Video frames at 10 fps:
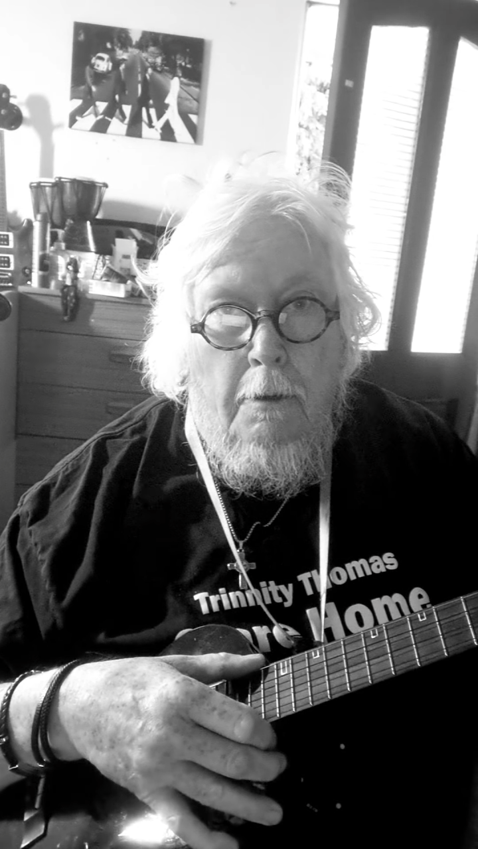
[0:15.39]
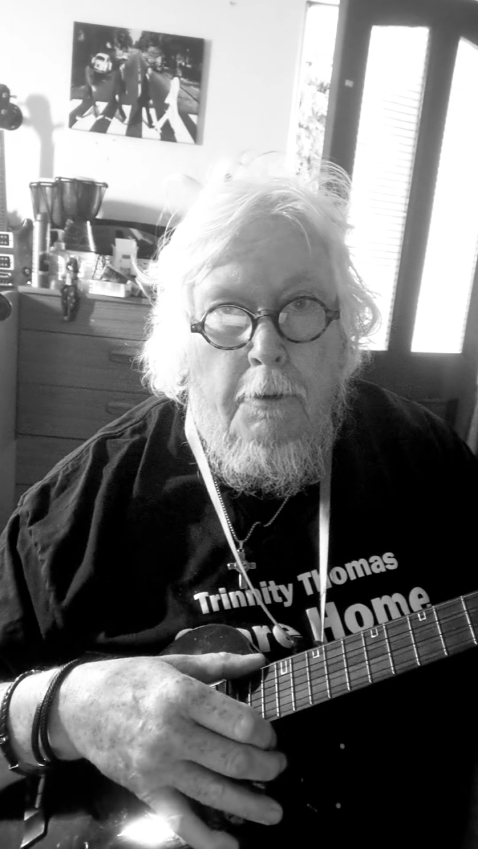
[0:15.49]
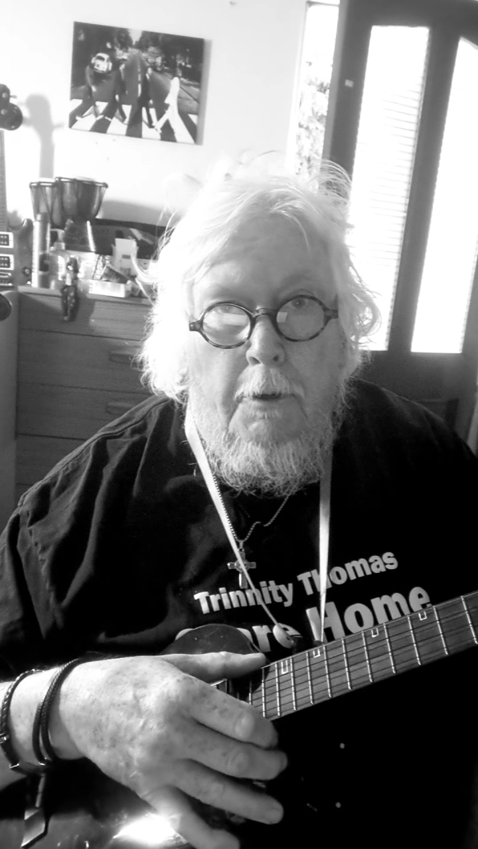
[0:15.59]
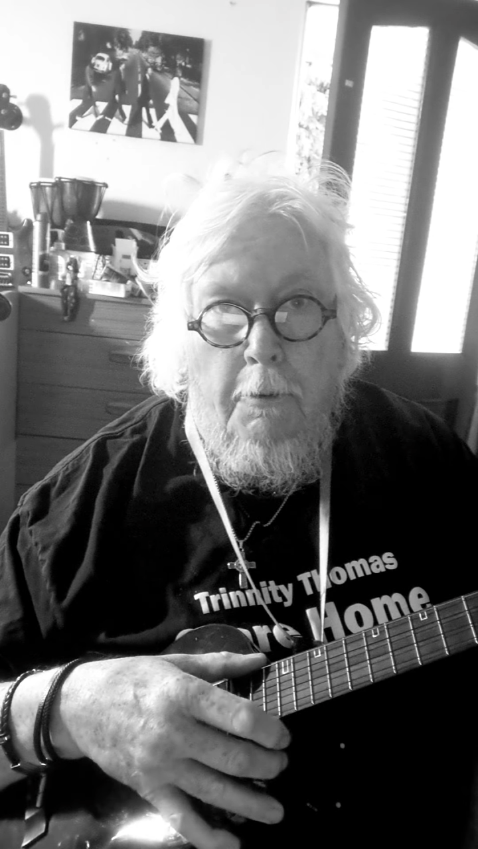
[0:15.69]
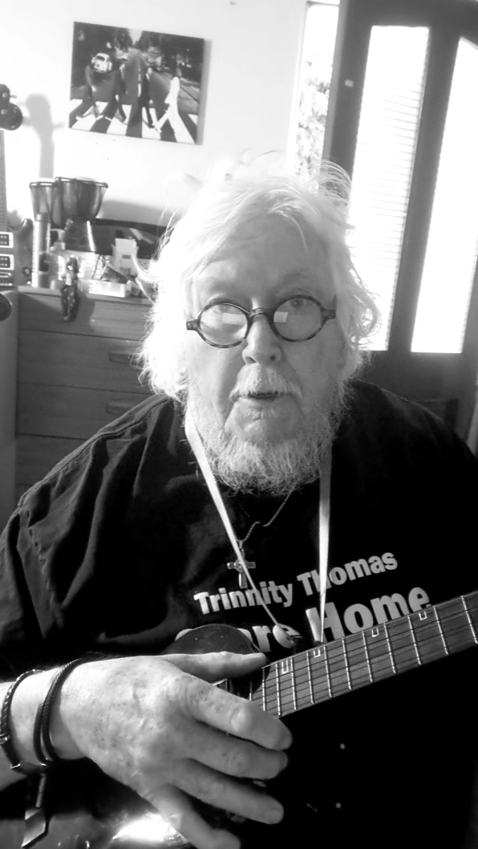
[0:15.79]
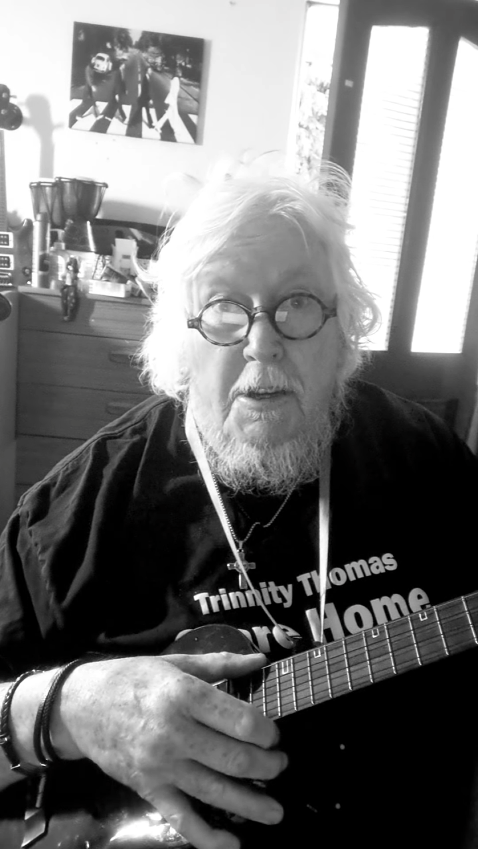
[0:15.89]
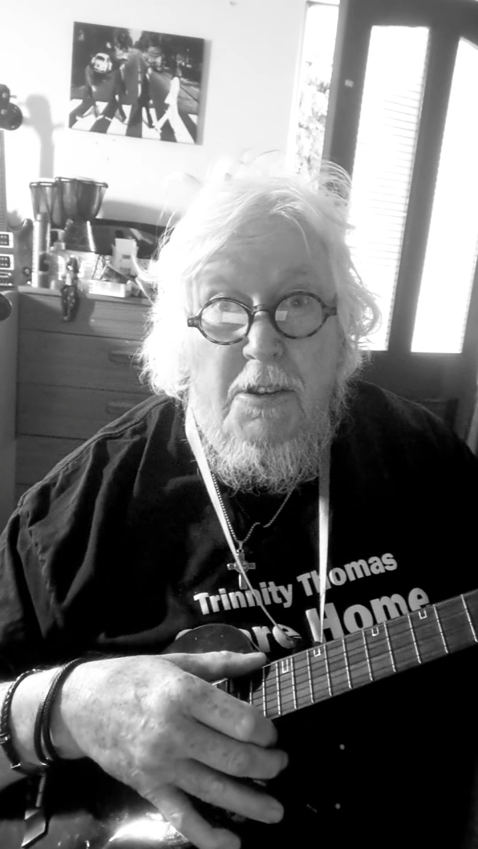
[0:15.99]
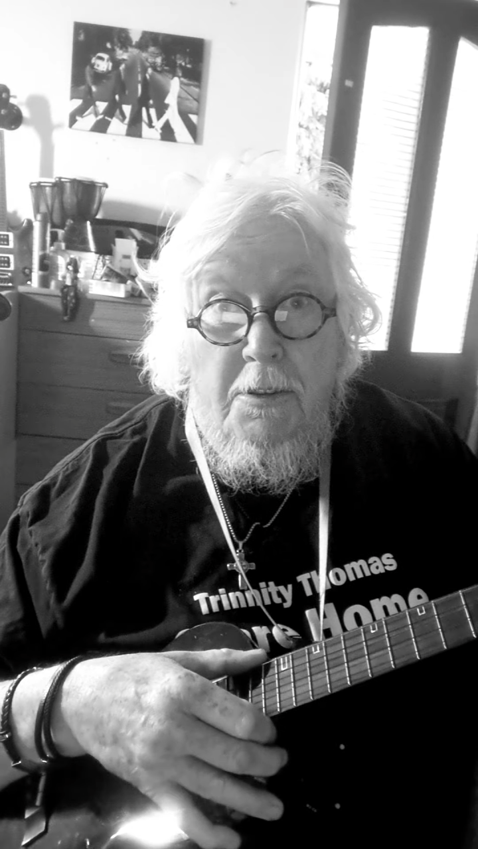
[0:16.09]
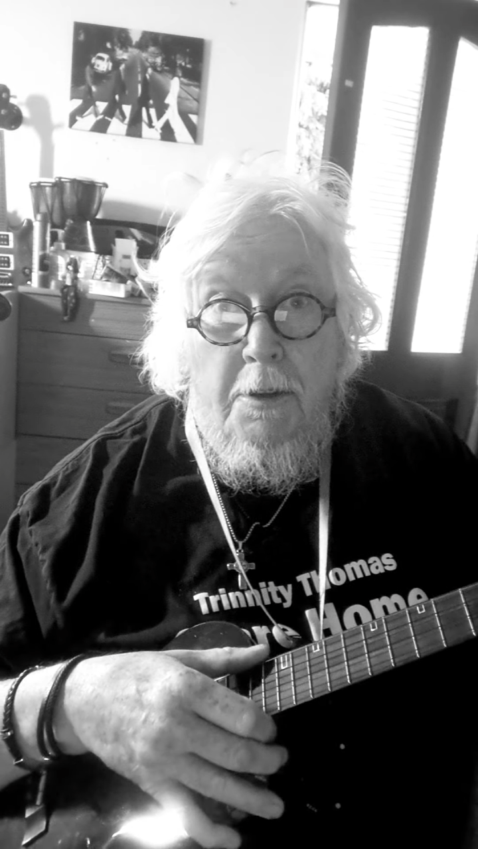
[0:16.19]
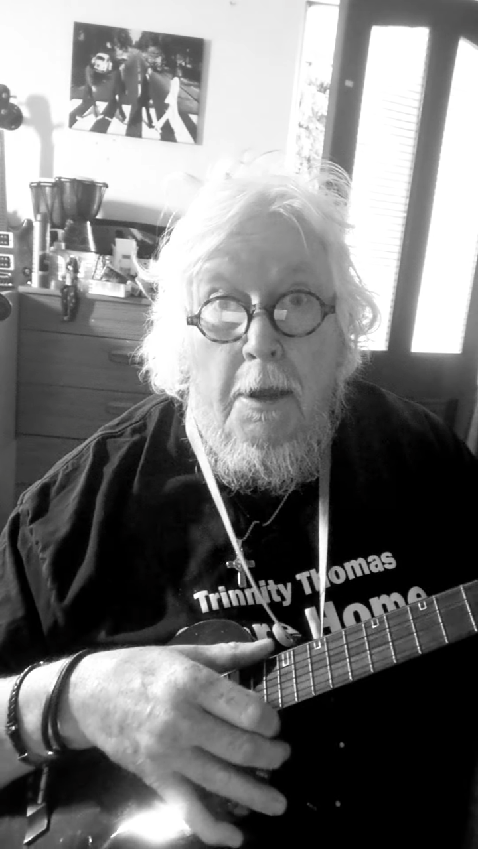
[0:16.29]
No, it
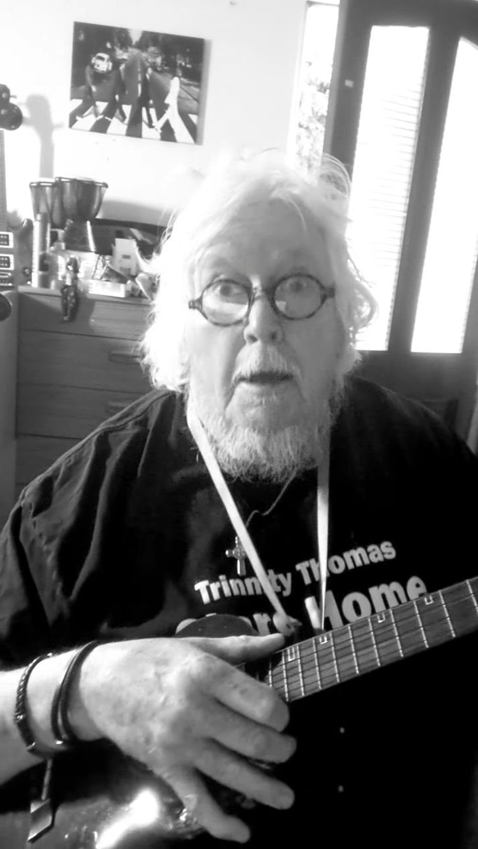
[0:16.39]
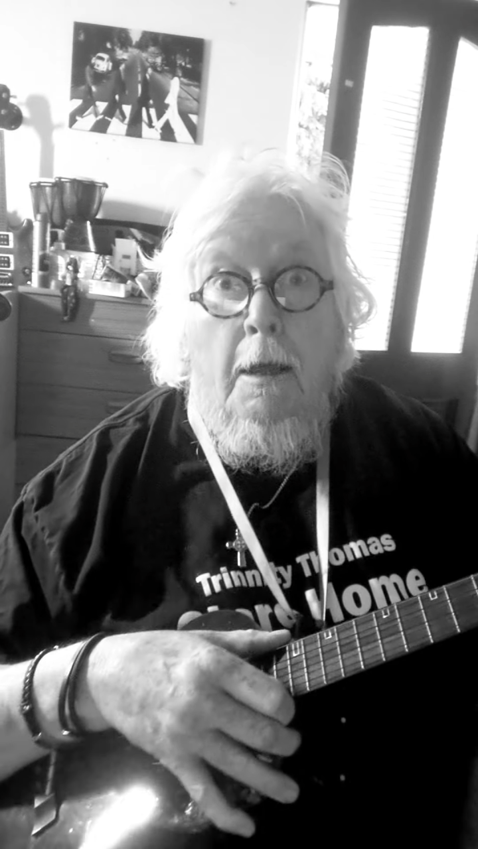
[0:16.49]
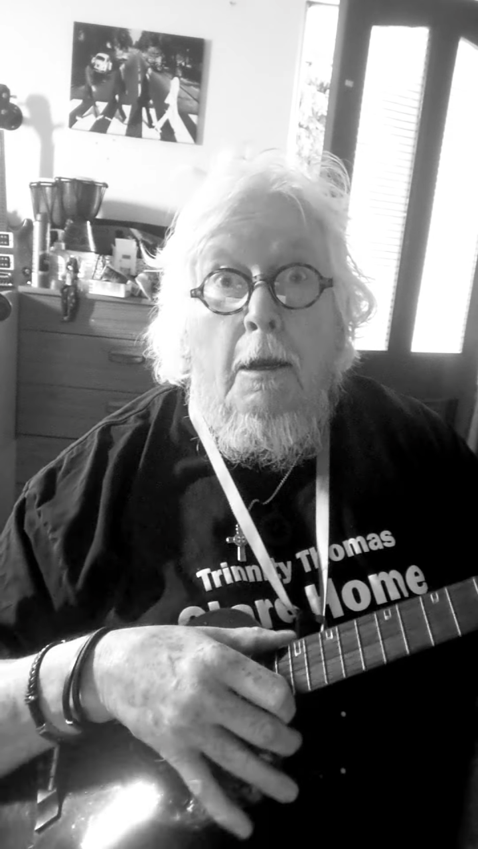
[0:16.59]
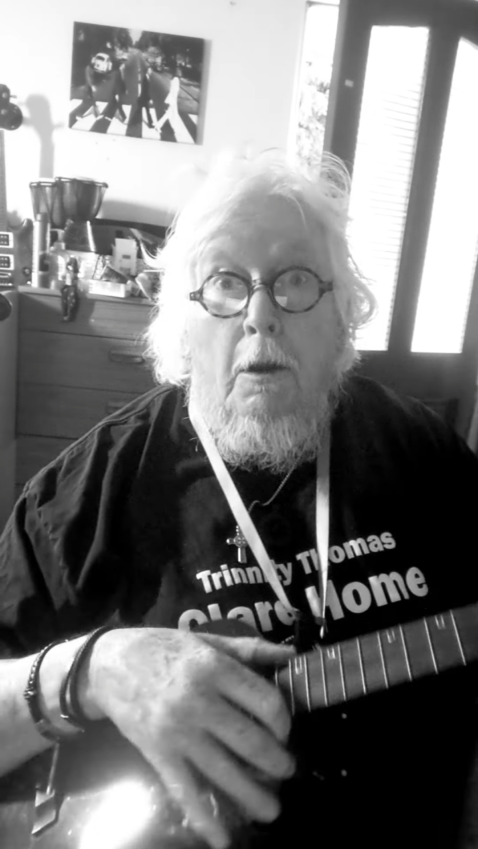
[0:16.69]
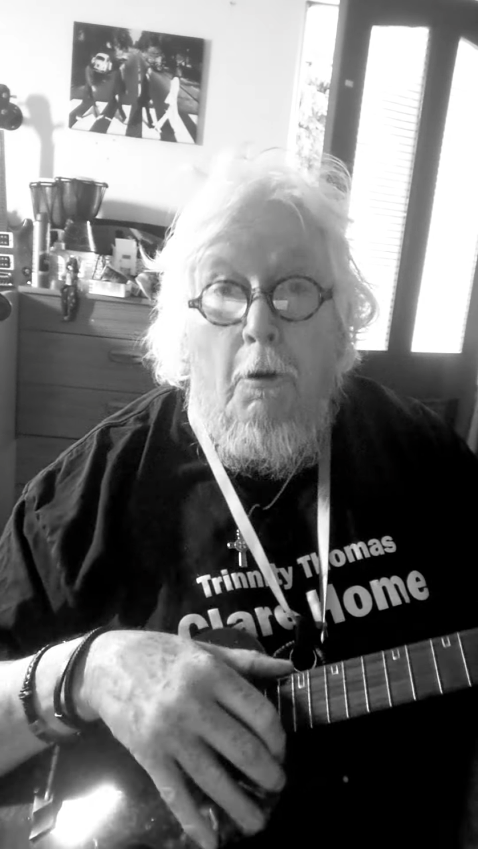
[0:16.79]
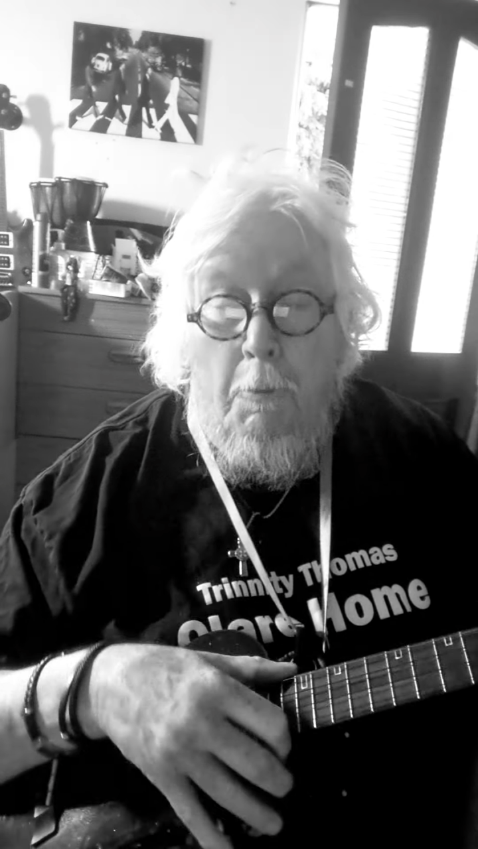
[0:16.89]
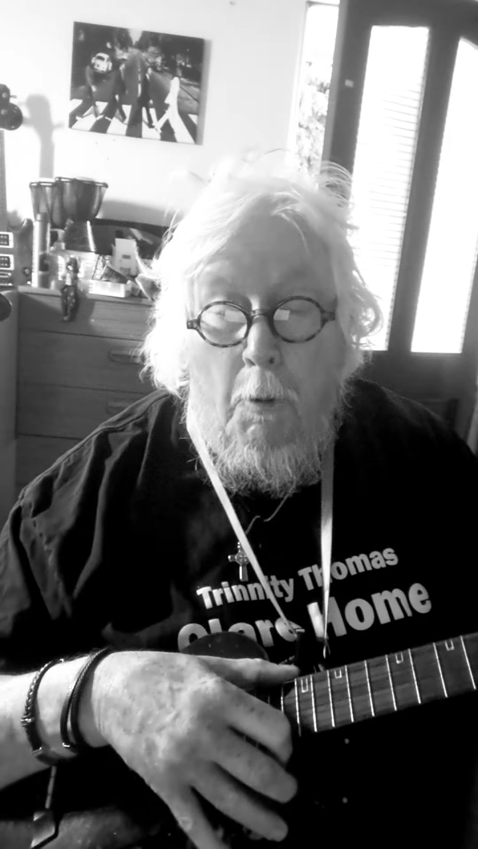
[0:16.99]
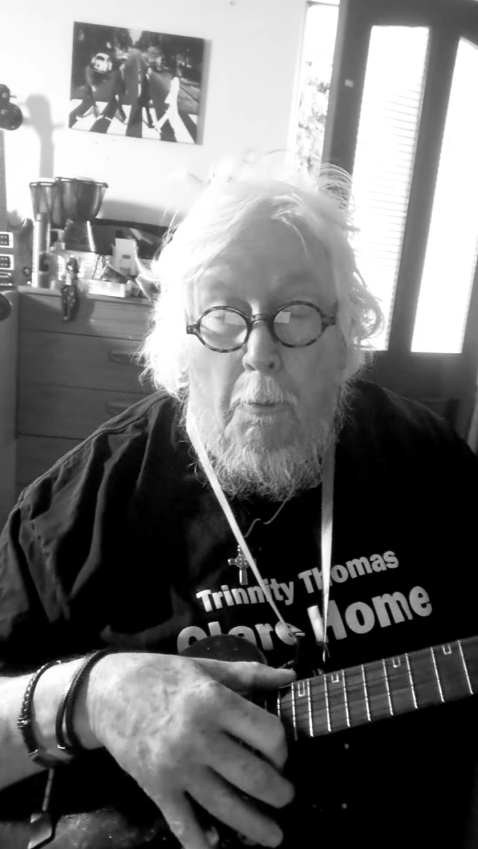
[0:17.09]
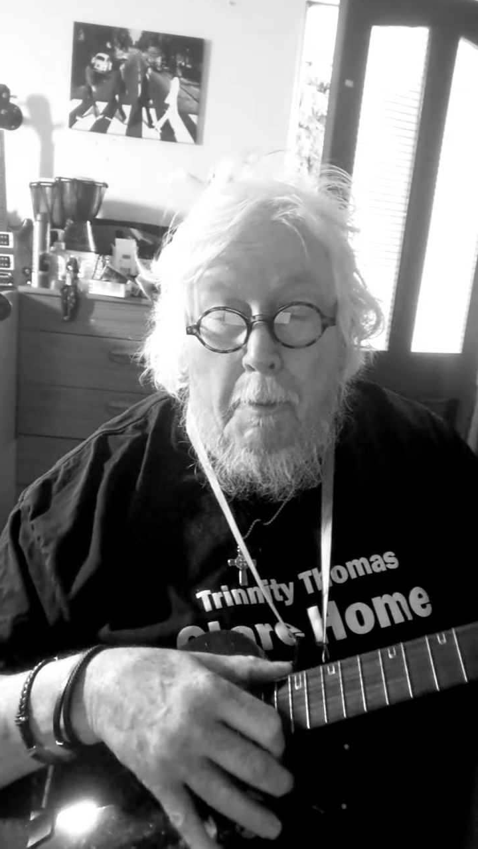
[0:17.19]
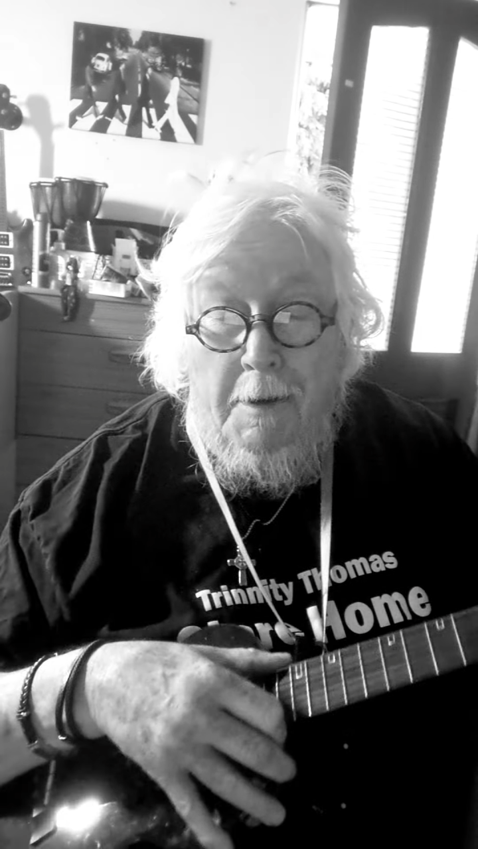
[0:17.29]
isn't.
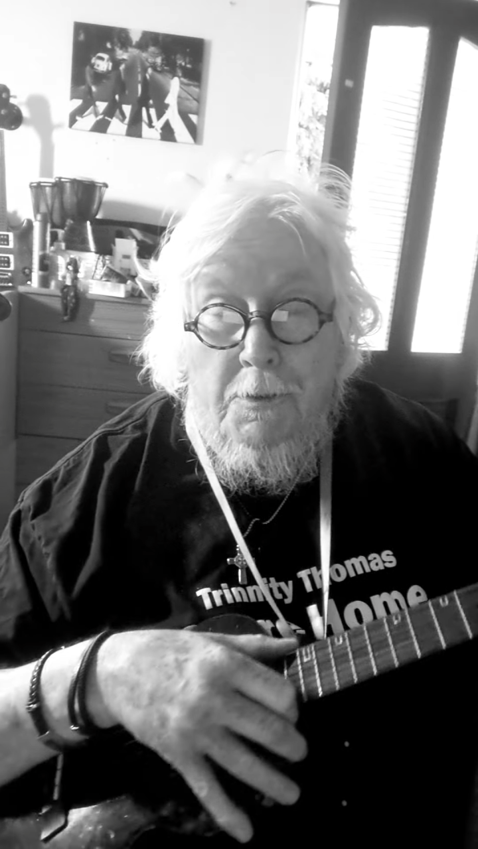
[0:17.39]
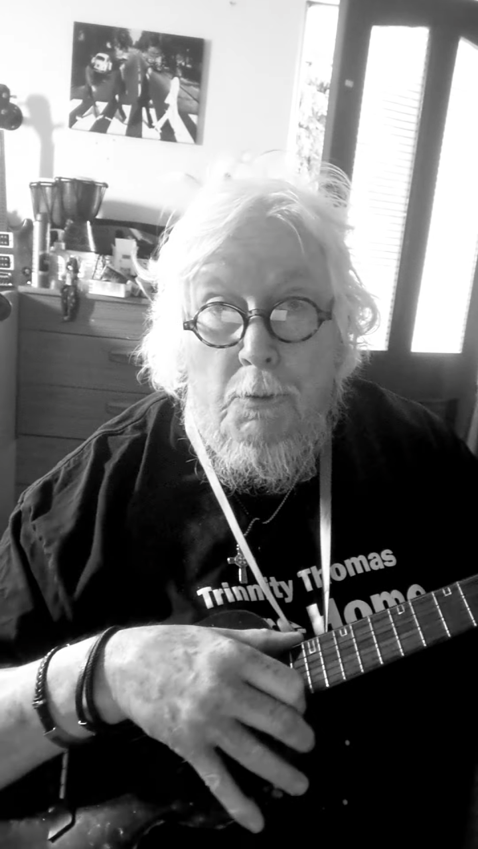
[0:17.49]
Lollipopman's